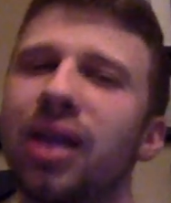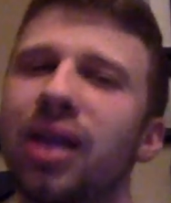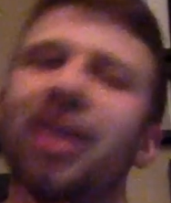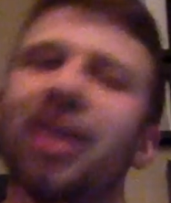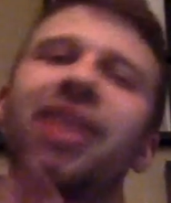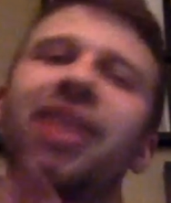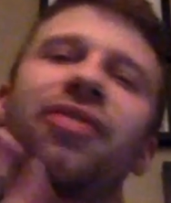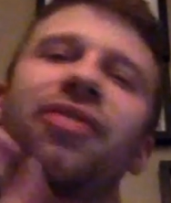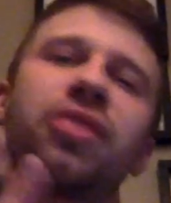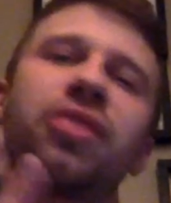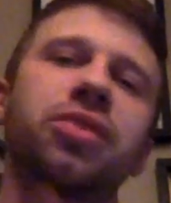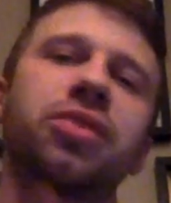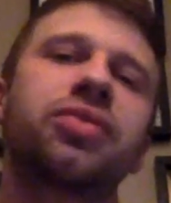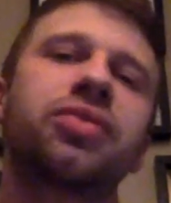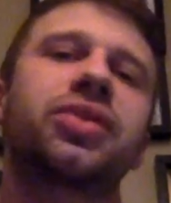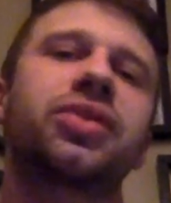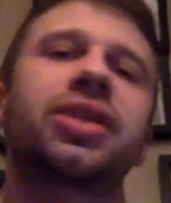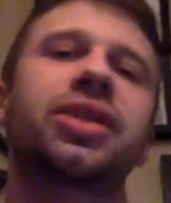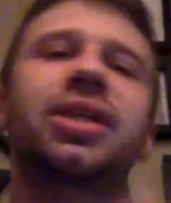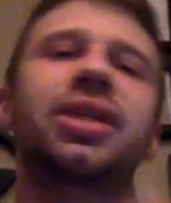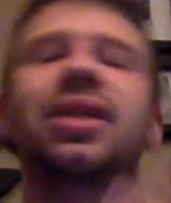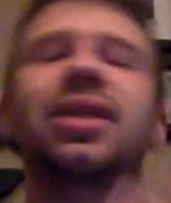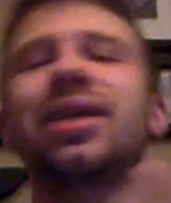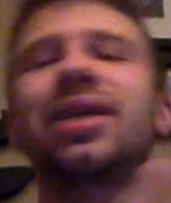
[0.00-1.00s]
if you've
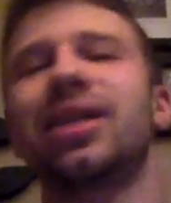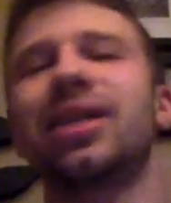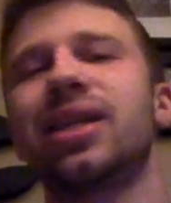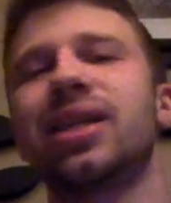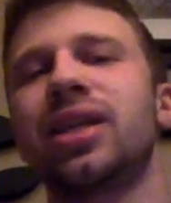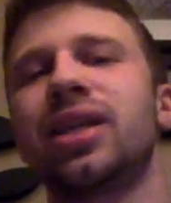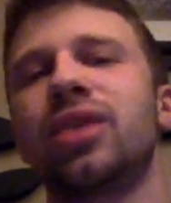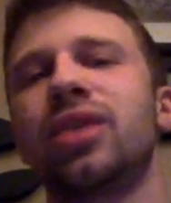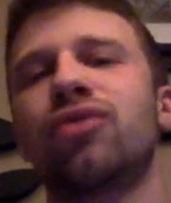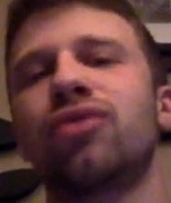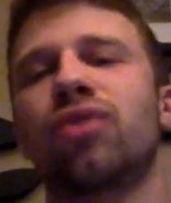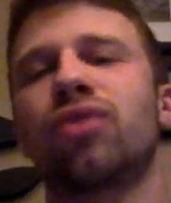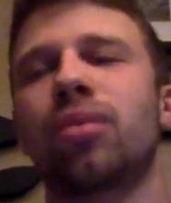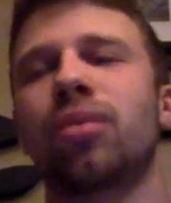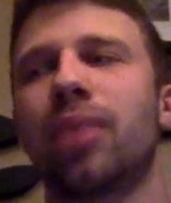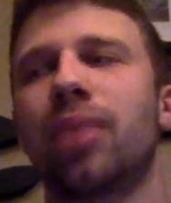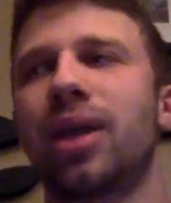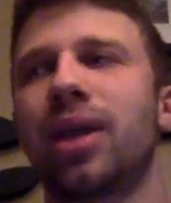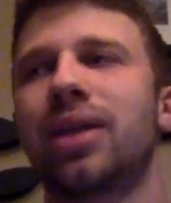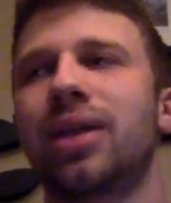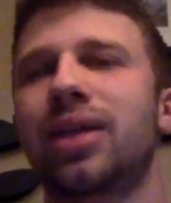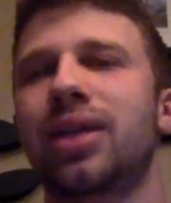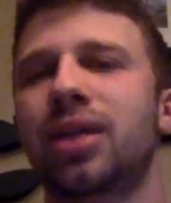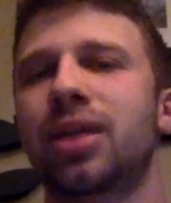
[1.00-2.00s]
seen any
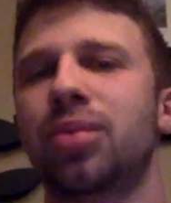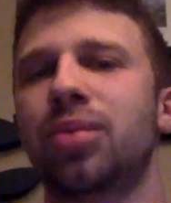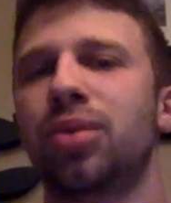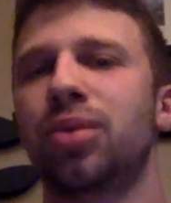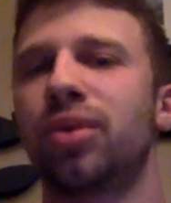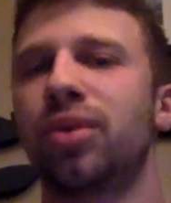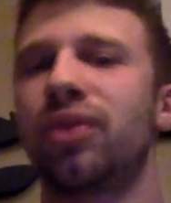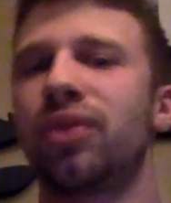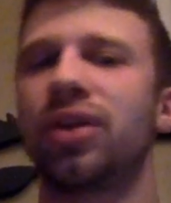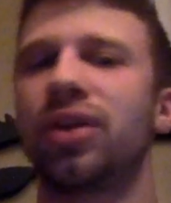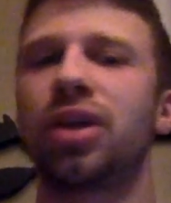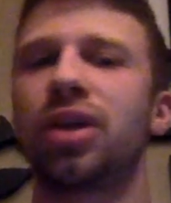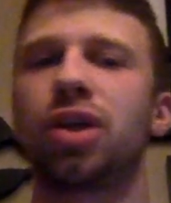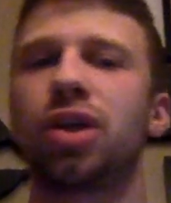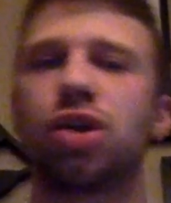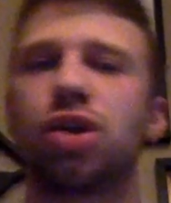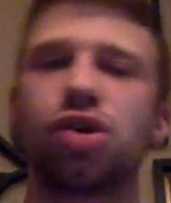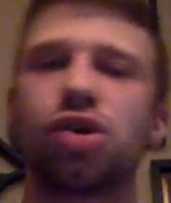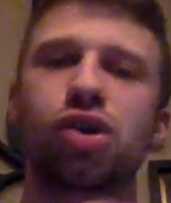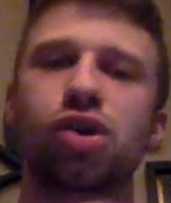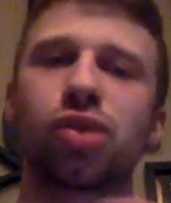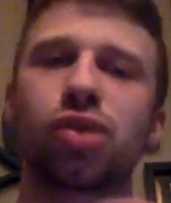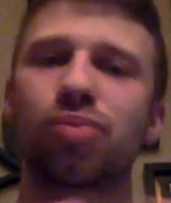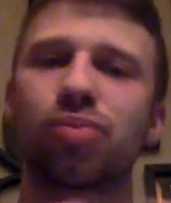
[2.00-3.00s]
romantic movie,
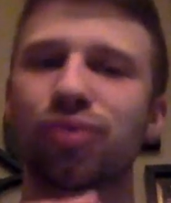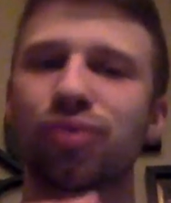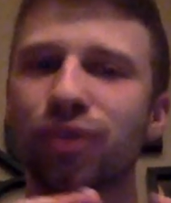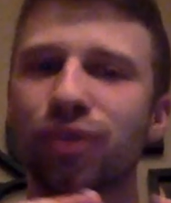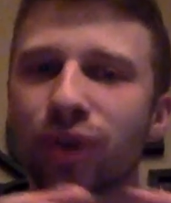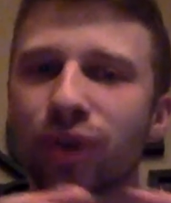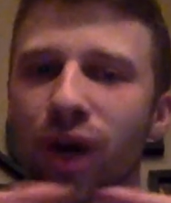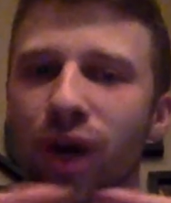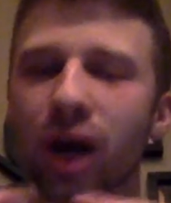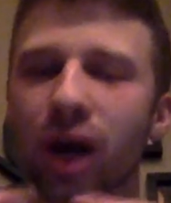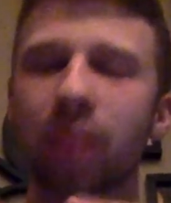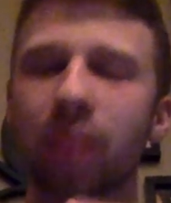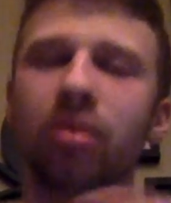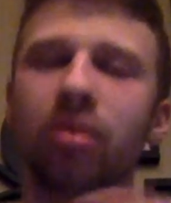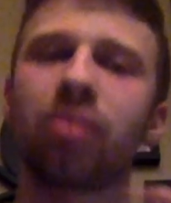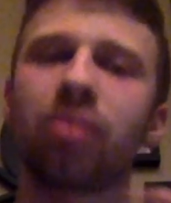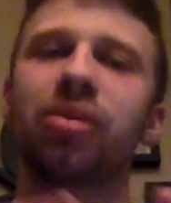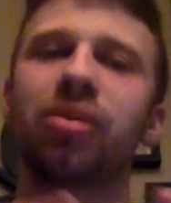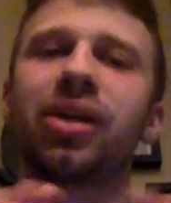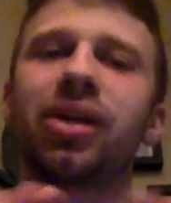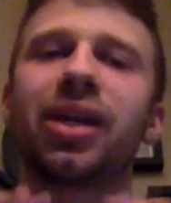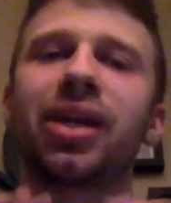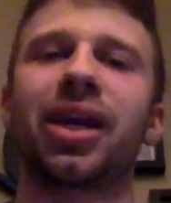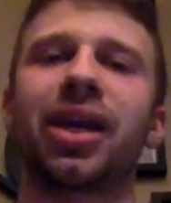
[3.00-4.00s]
you could
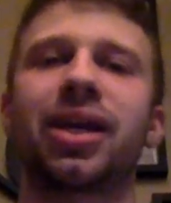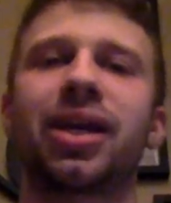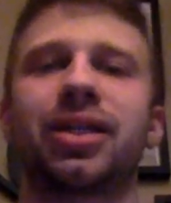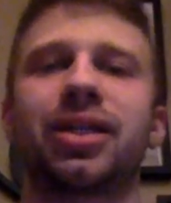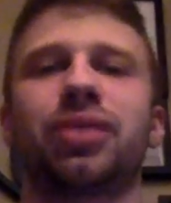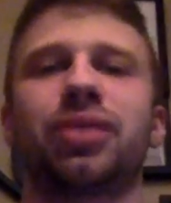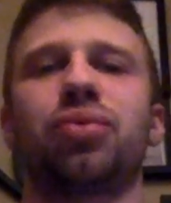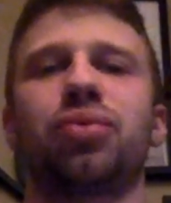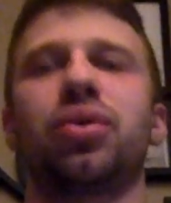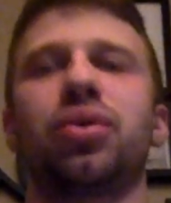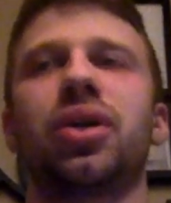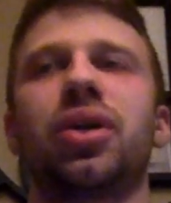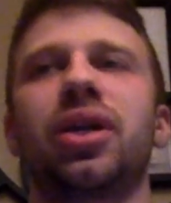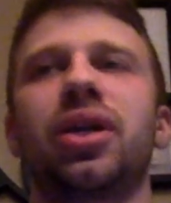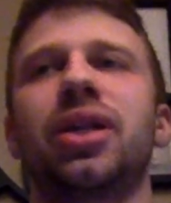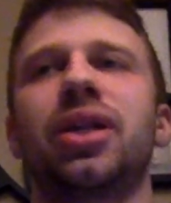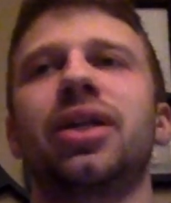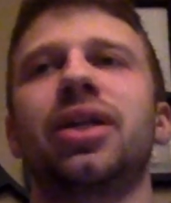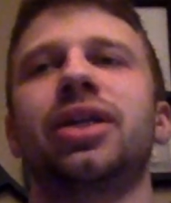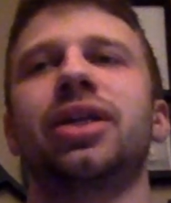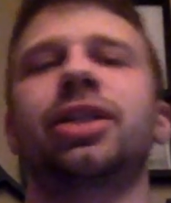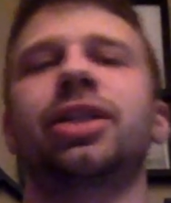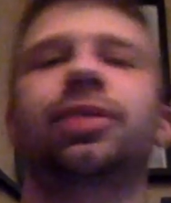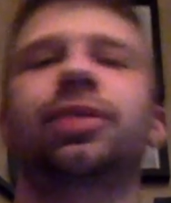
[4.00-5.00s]
probably guess what it
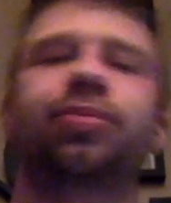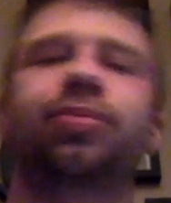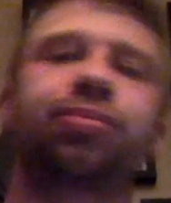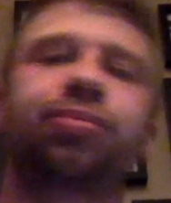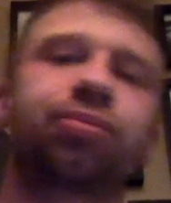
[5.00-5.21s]
is.